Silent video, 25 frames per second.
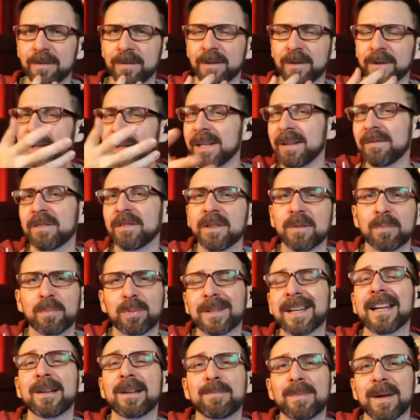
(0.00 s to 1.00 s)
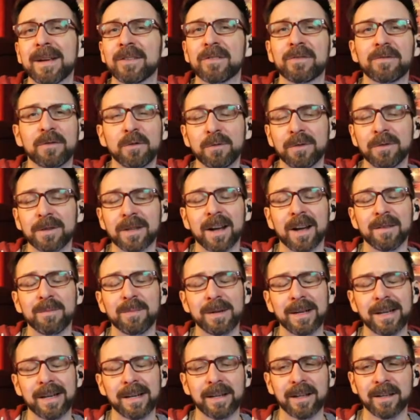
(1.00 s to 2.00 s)
And even the plant-based food that I've been
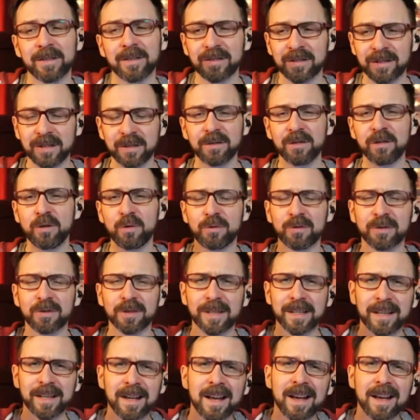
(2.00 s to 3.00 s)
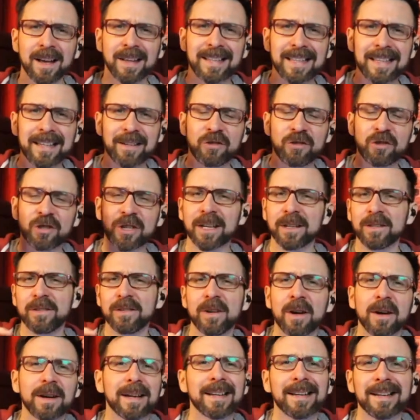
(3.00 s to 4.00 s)
eating is still usually the chicken
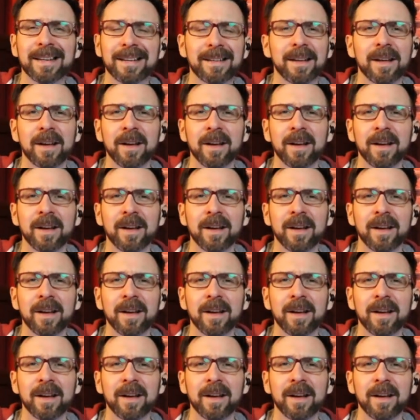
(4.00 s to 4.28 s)
nuggeted